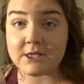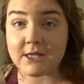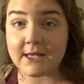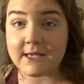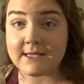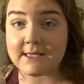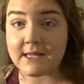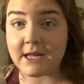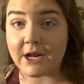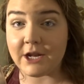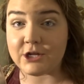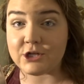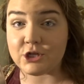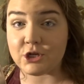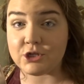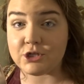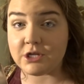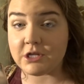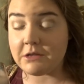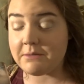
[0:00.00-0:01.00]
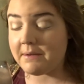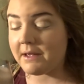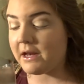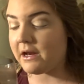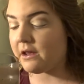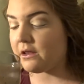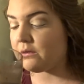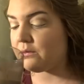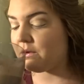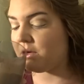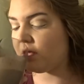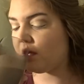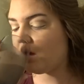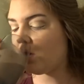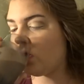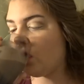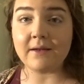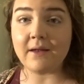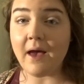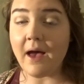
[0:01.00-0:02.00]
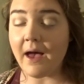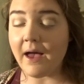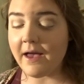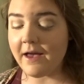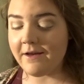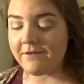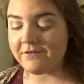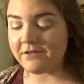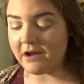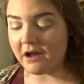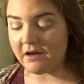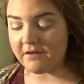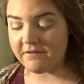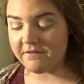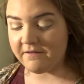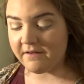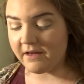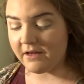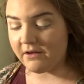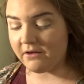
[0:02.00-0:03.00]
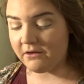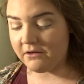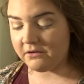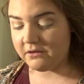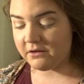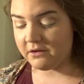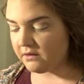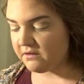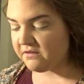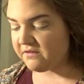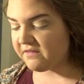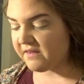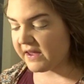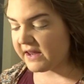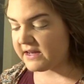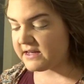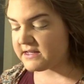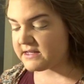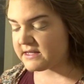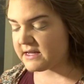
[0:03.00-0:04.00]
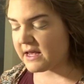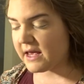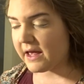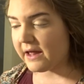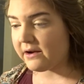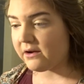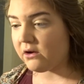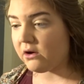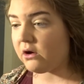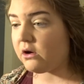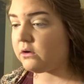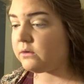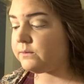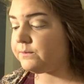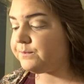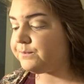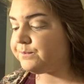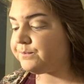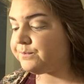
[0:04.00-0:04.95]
thing that I showed you at the beginning of the week. And I have not felt faint at all.